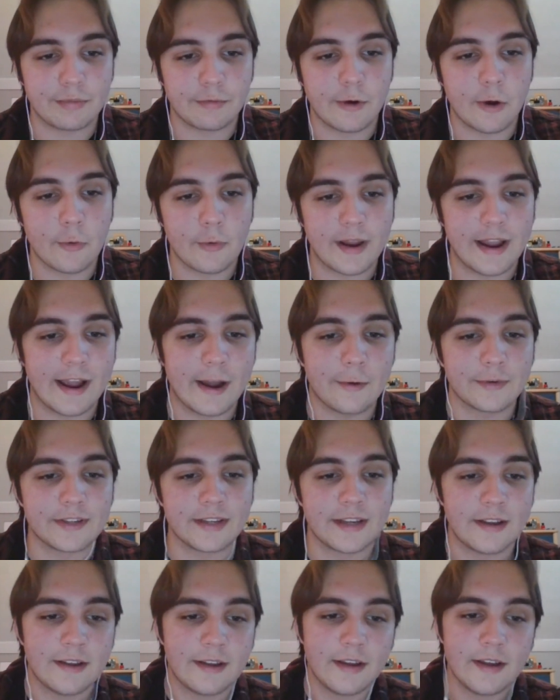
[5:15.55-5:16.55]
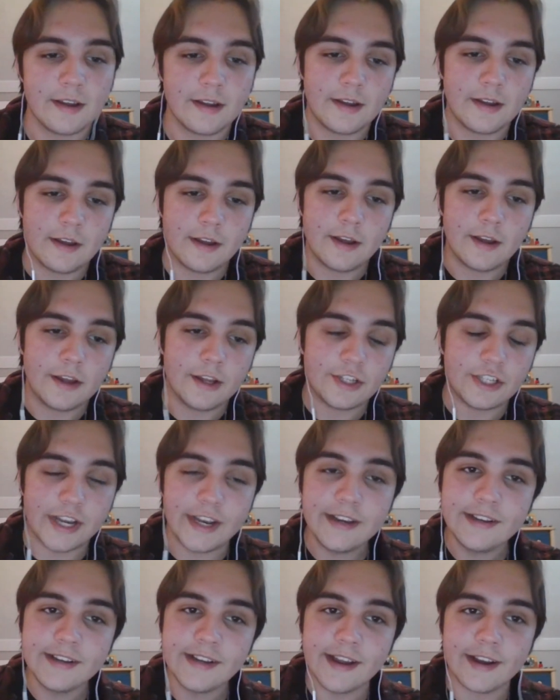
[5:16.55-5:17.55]
Jaden getting going, it wouldn't
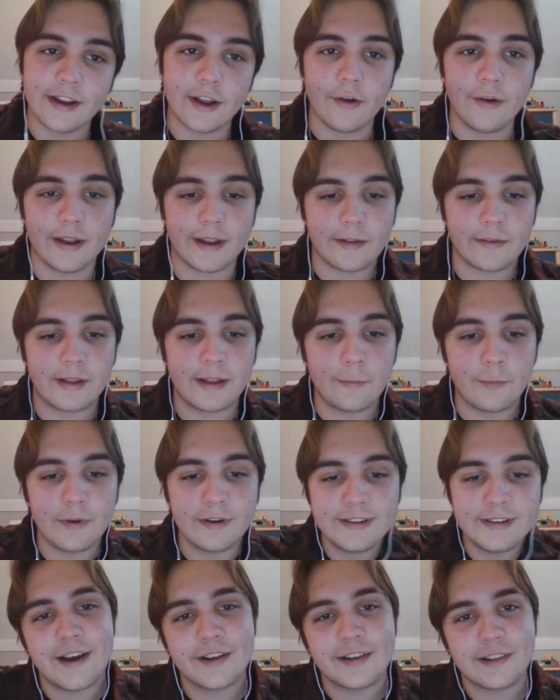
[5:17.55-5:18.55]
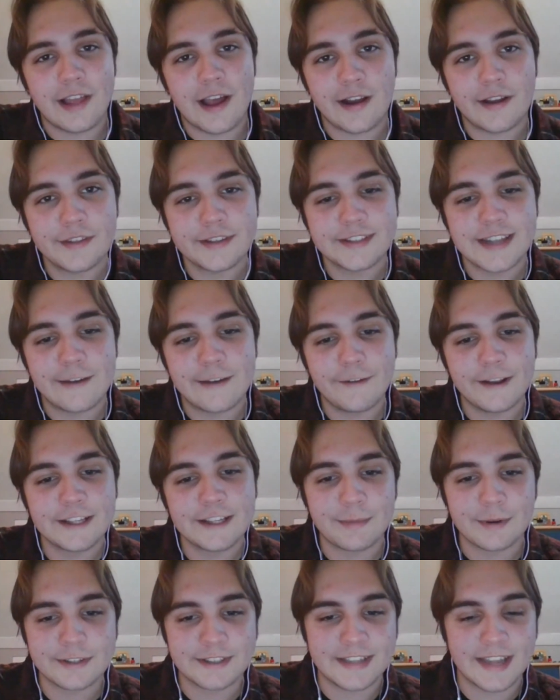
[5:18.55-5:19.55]
unlock this offense per se, like
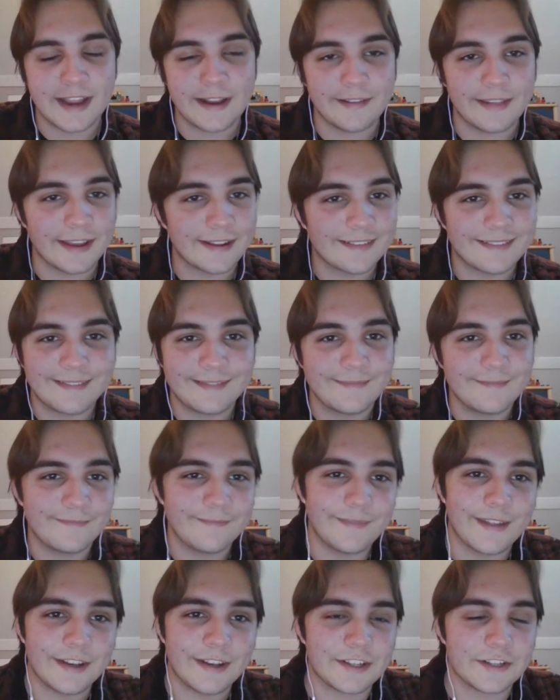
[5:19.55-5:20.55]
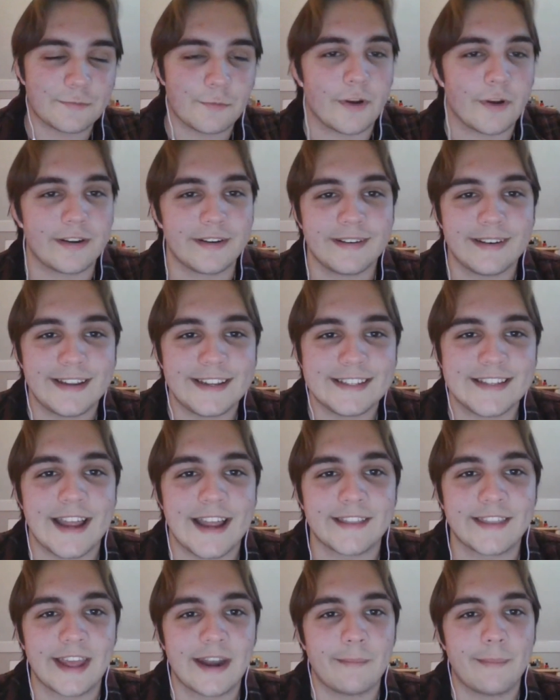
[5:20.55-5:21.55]
it just wouldn't. He's not that impactful.
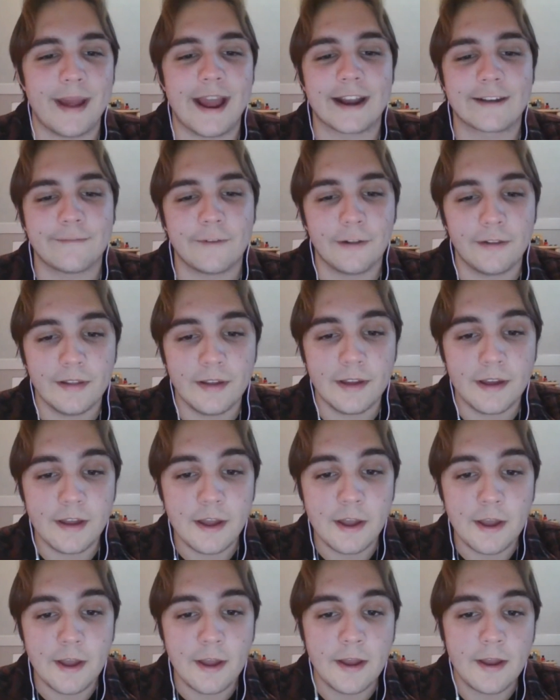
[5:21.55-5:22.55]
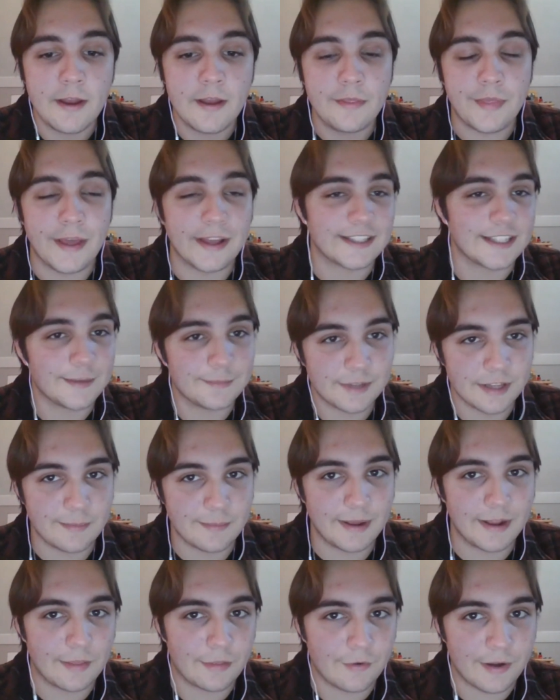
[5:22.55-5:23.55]
That's up to the big three. Ant,
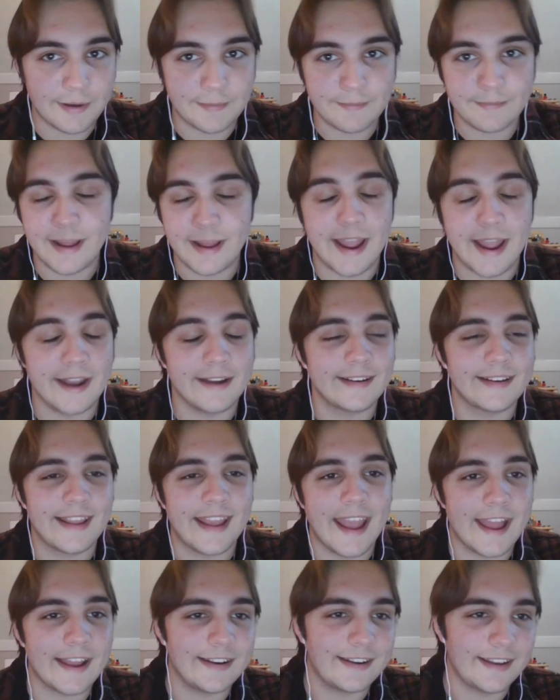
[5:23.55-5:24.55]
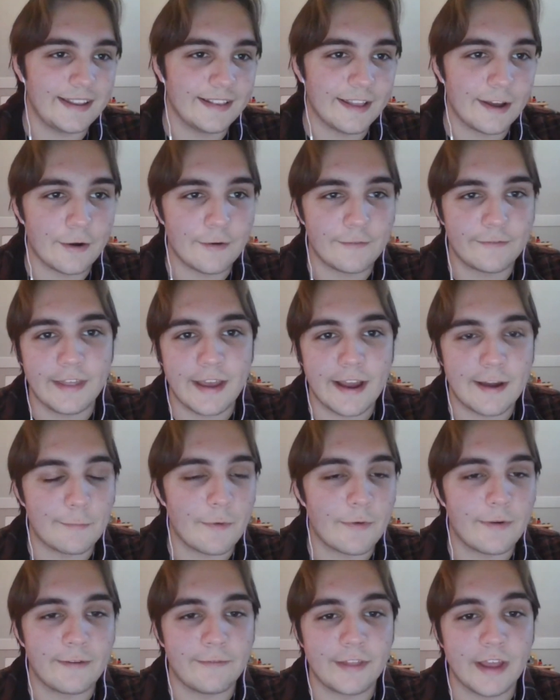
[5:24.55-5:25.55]
KAT, D'Lo. If the if the offense is going to
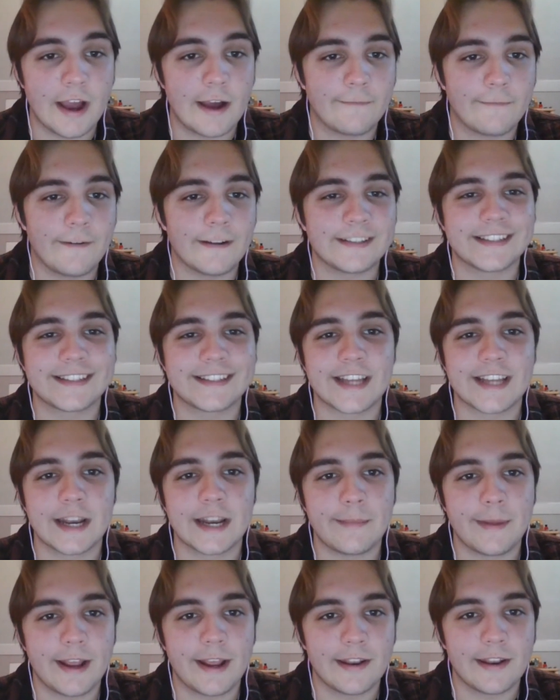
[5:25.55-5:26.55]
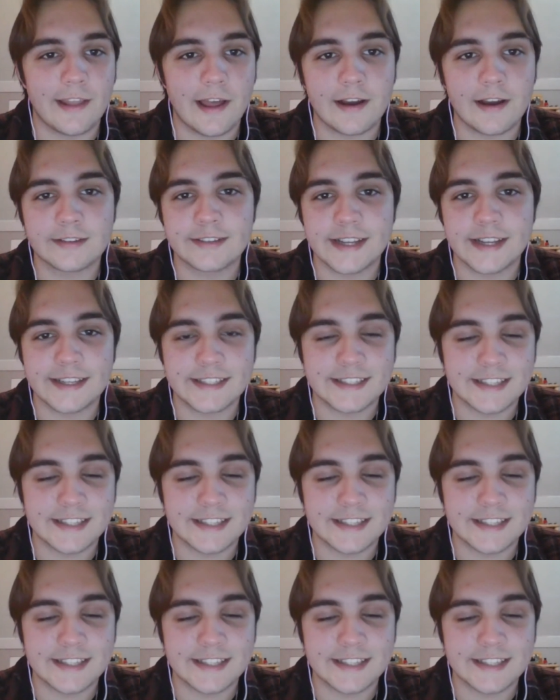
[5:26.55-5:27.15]
be unlocked, it's going to be because of them.